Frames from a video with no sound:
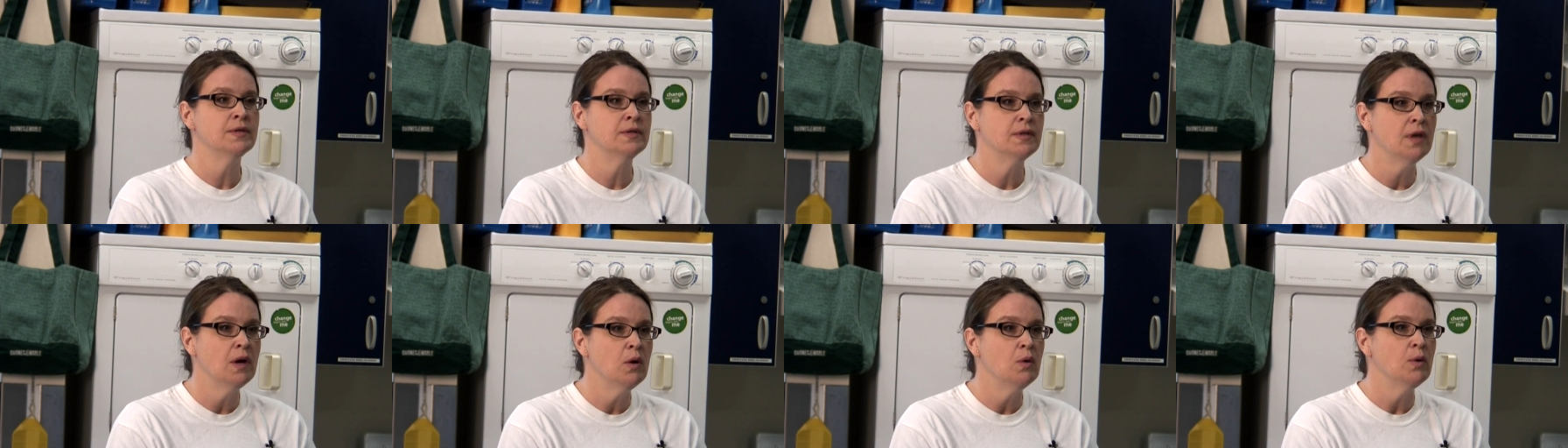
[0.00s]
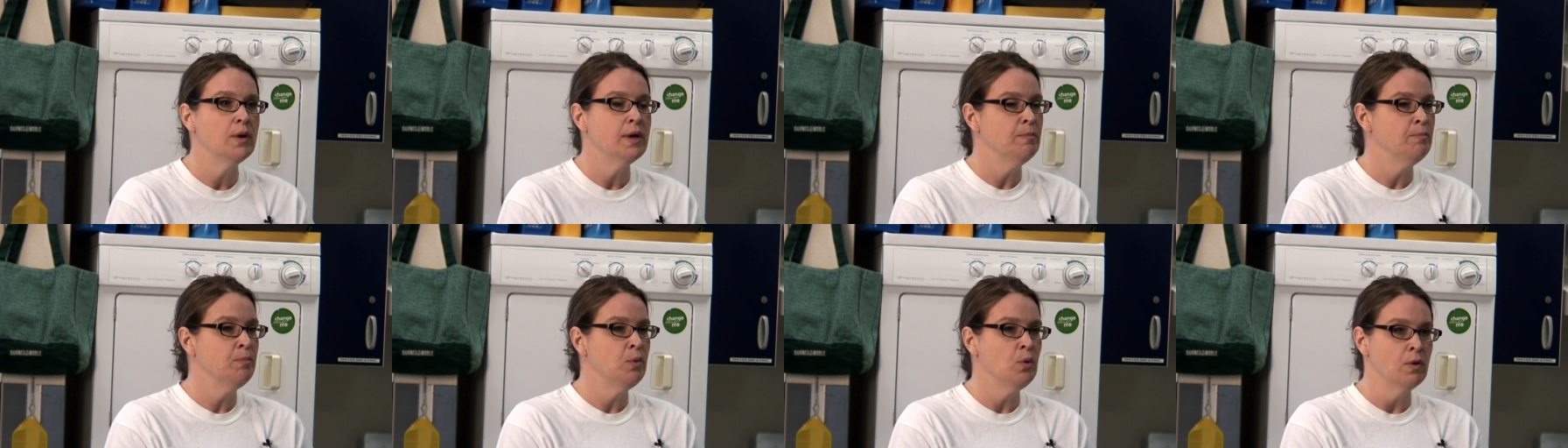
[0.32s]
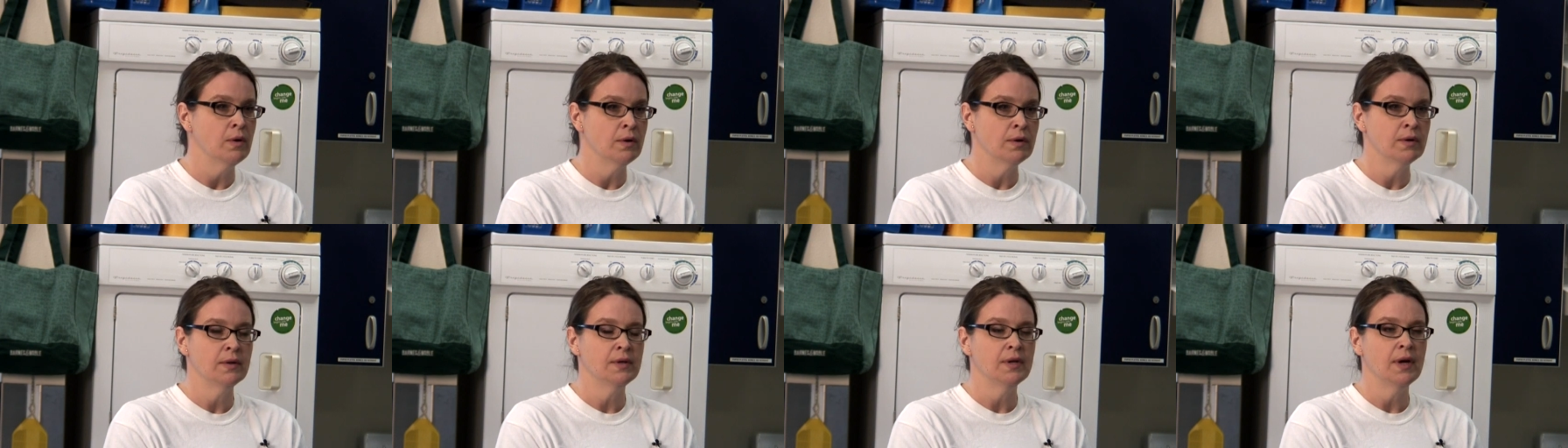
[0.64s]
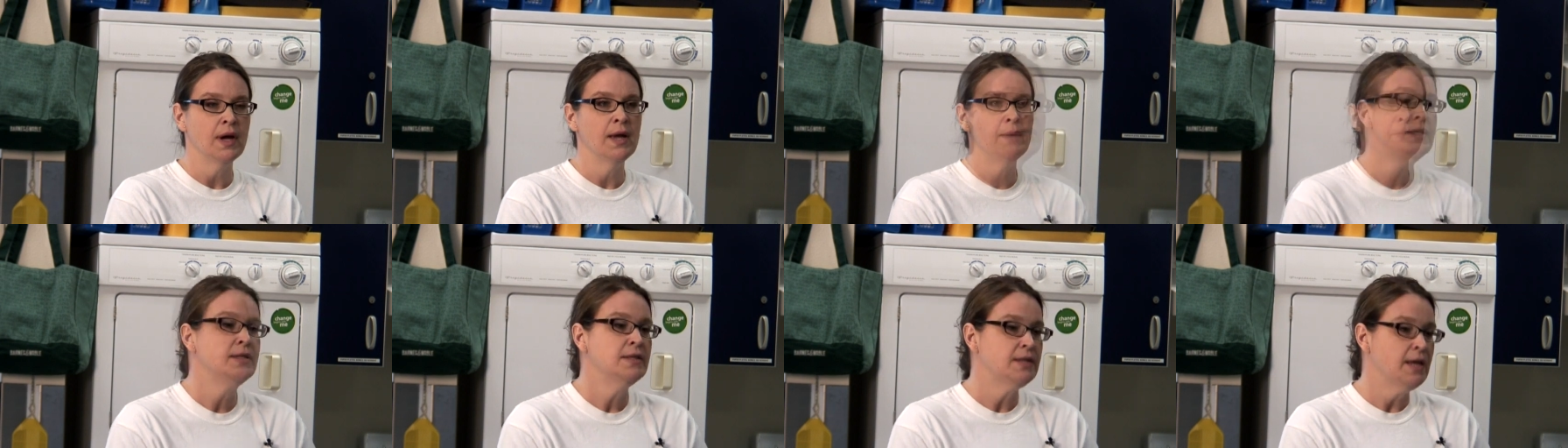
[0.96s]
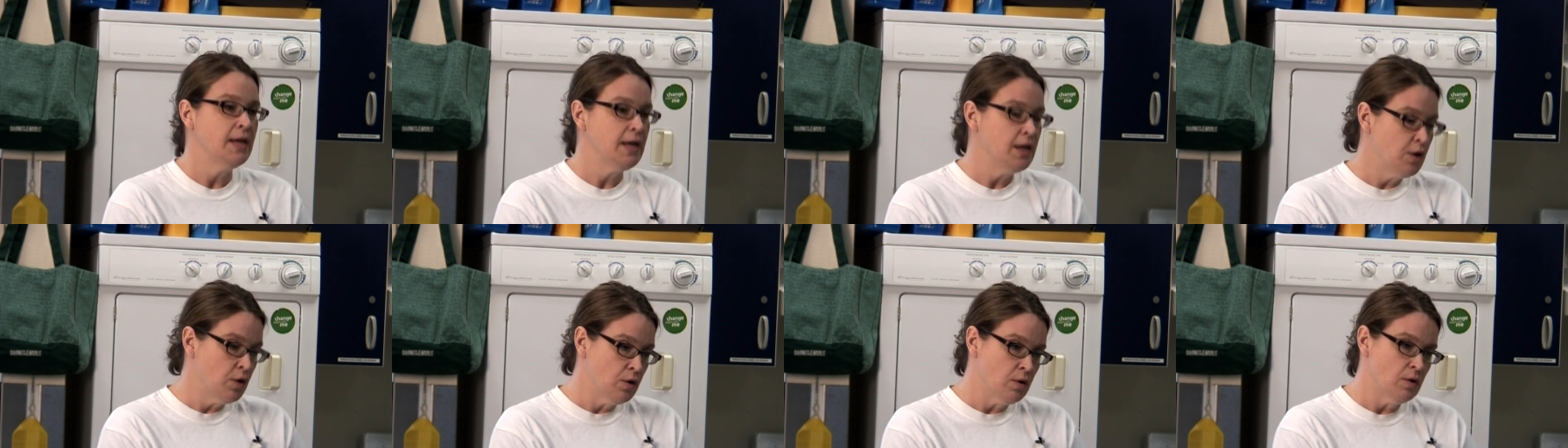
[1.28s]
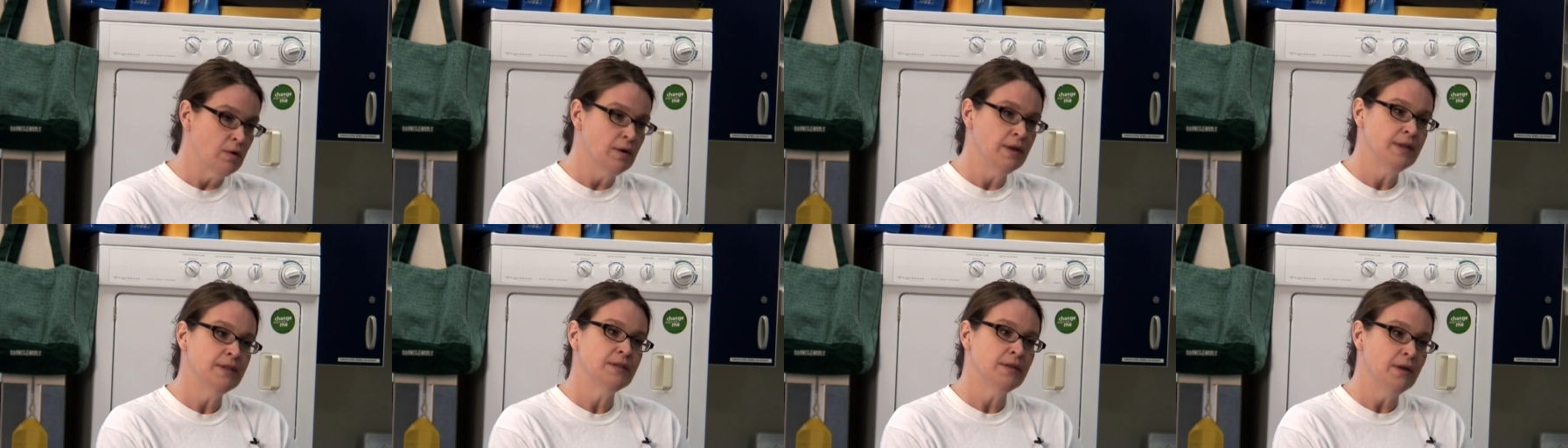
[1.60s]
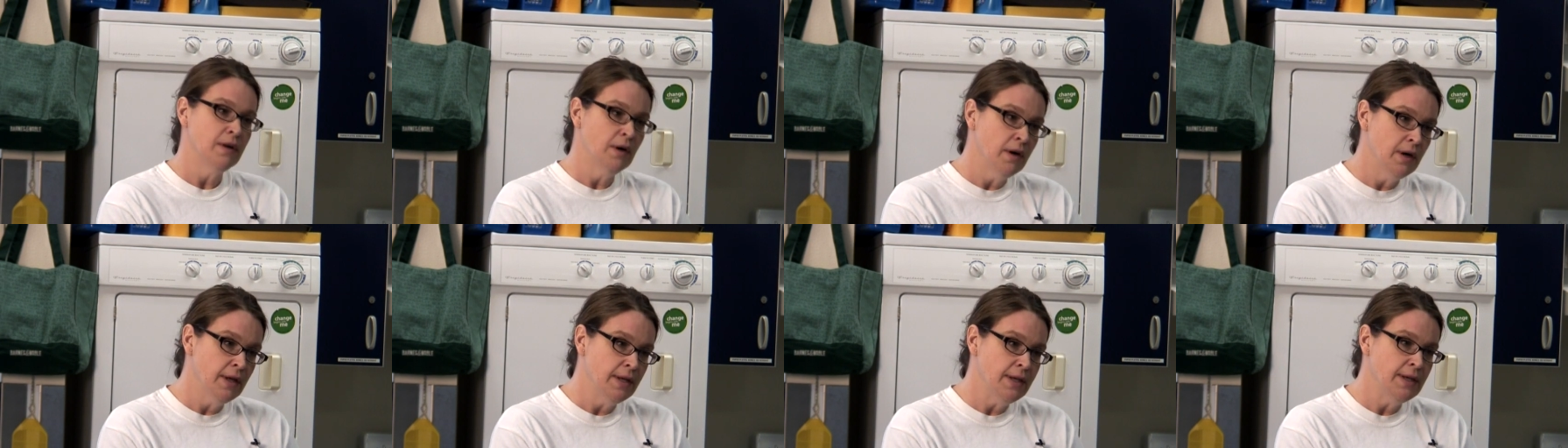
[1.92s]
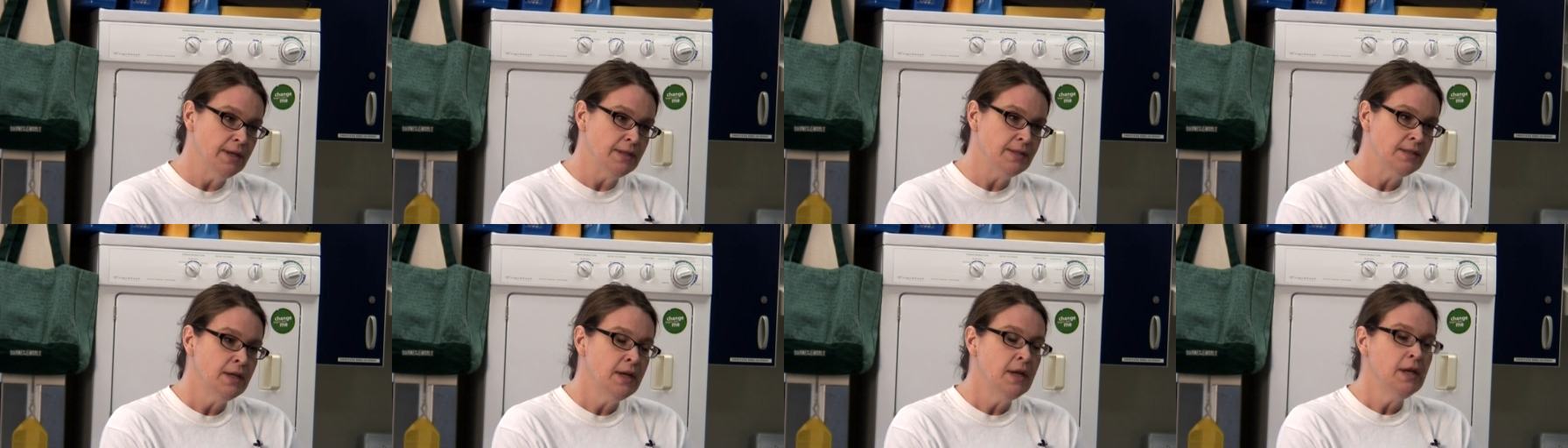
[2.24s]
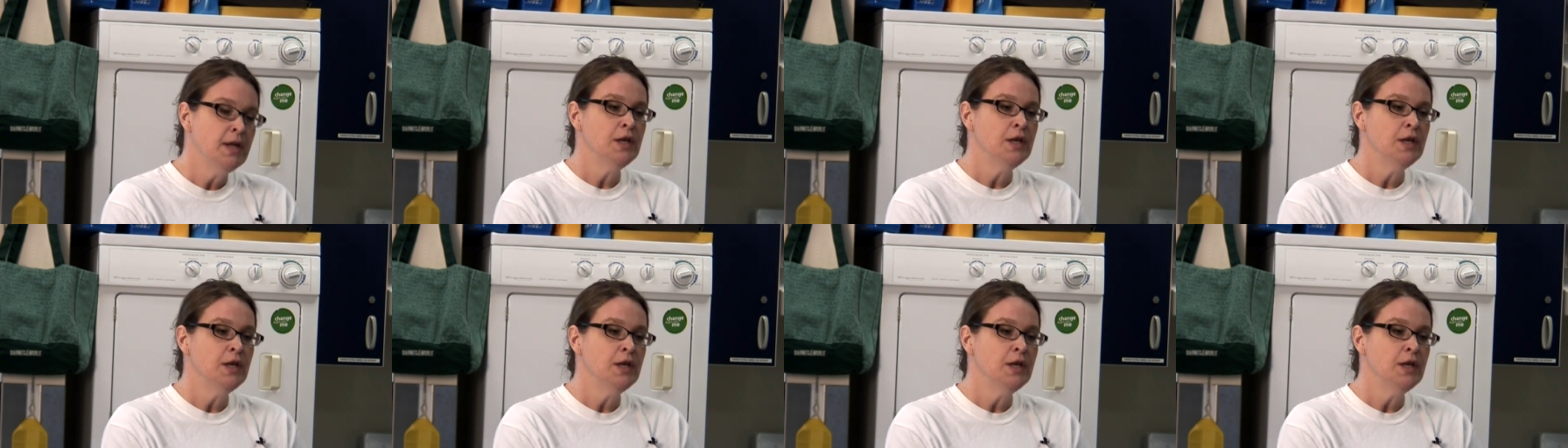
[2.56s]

so important. Stay current on it.